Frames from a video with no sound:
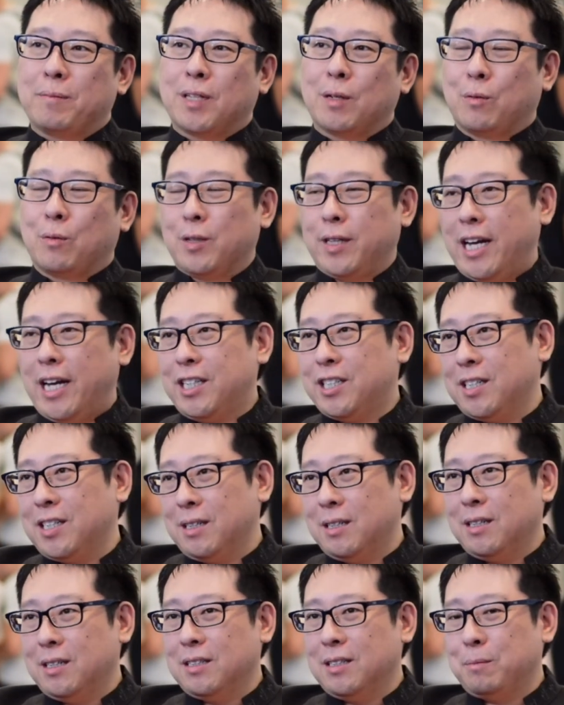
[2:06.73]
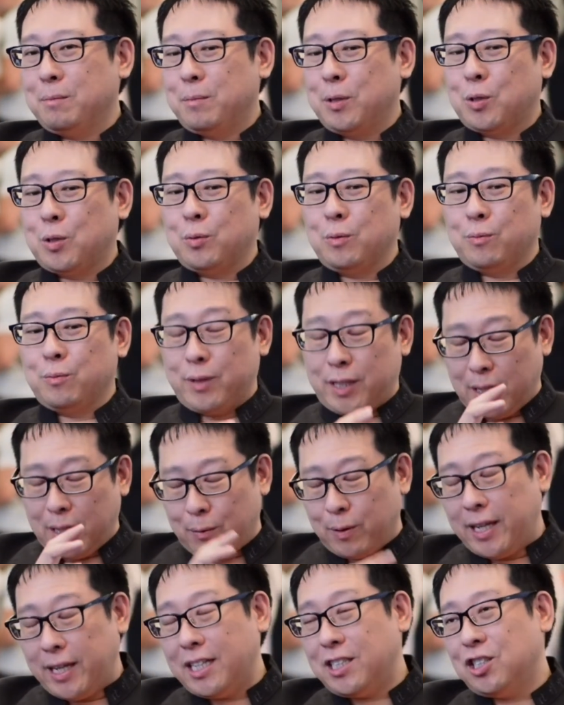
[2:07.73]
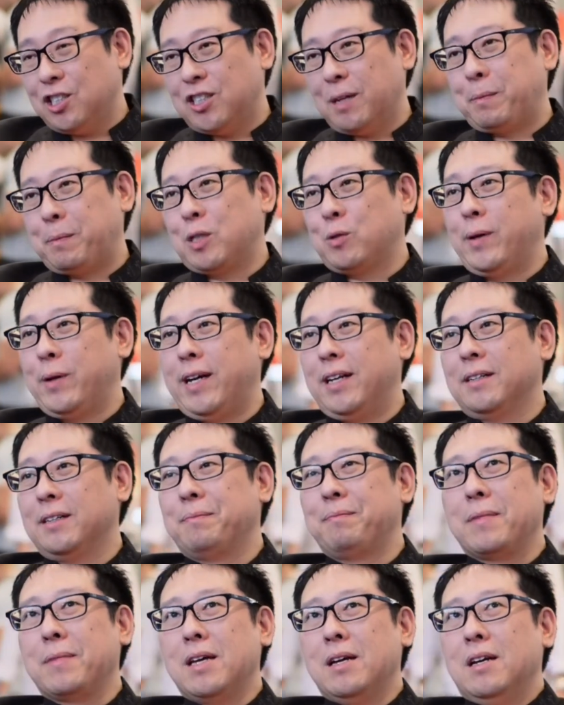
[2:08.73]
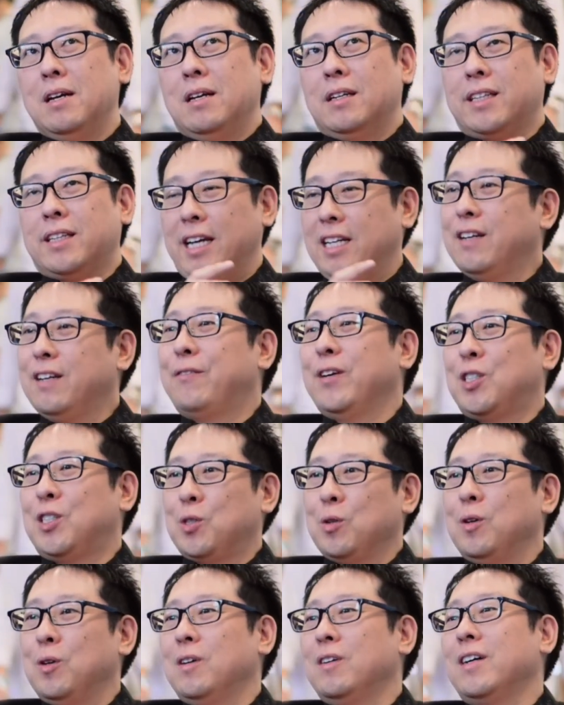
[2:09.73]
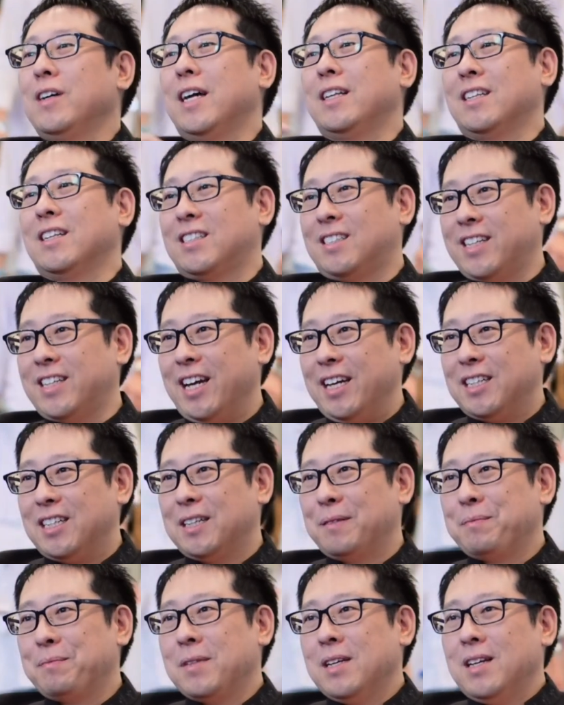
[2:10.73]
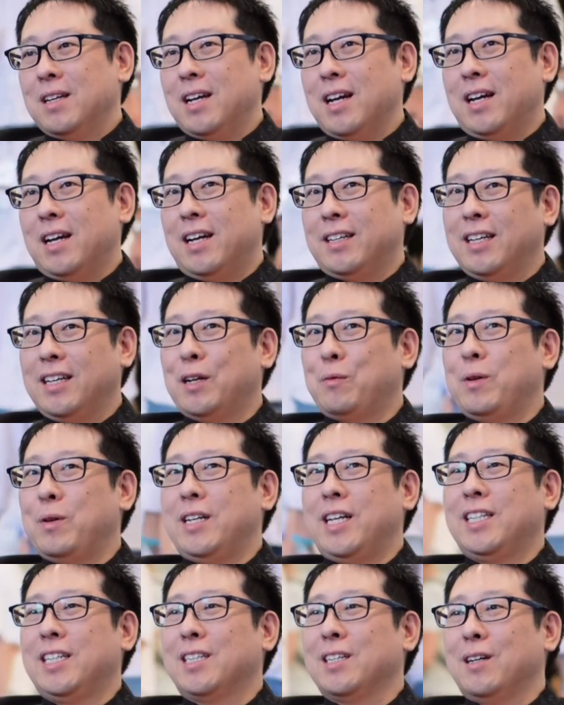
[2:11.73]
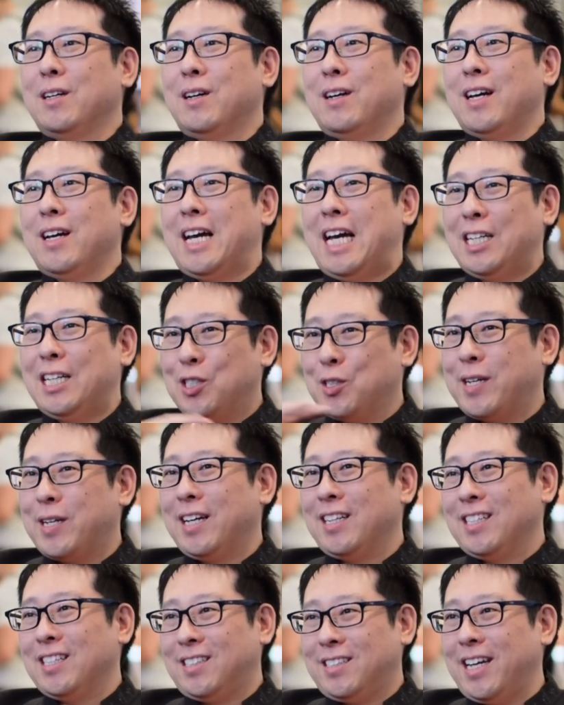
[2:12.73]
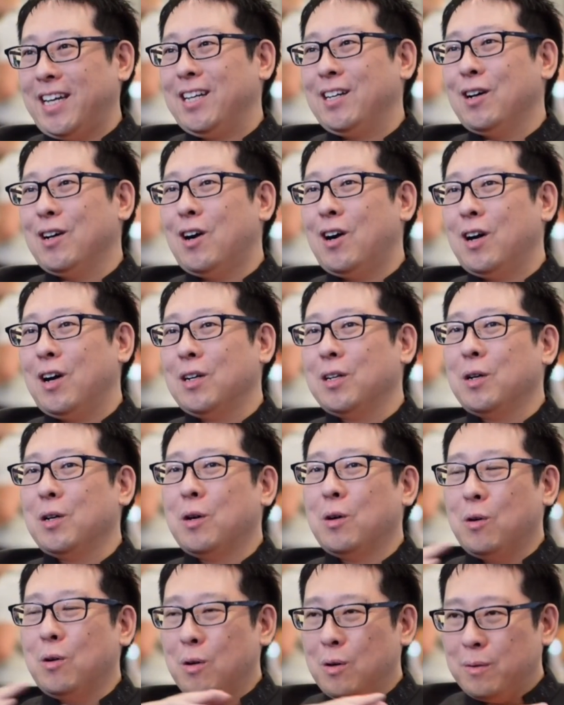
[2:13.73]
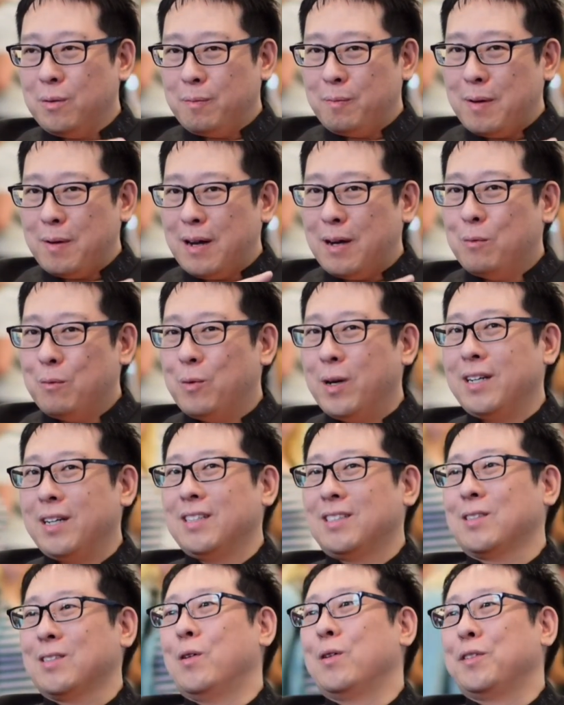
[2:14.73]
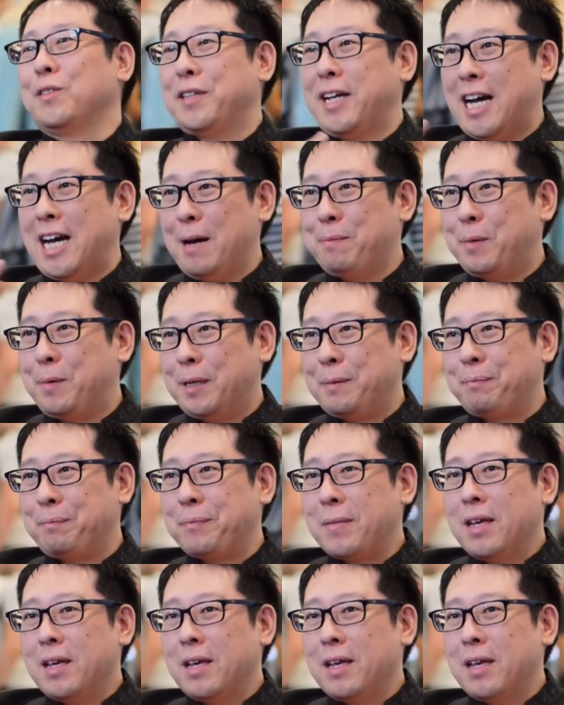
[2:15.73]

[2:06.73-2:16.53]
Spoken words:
the relationship between the individual and the state. And I think we need to educate the state on what is going to happen,